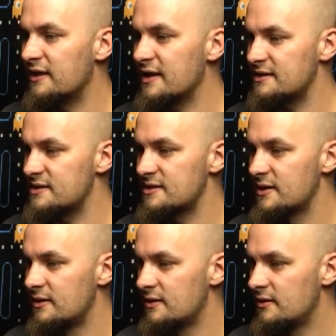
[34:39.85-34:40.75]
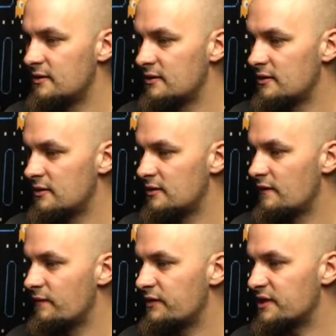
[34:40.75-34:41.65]
This,
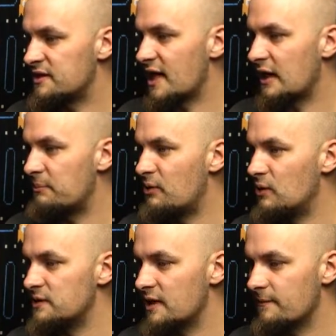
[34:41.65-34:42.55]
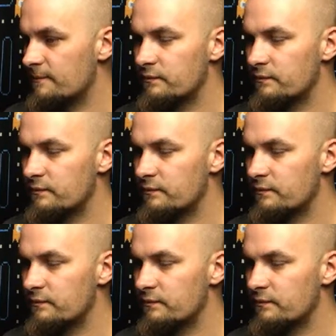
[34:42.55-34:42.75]
the teleporter.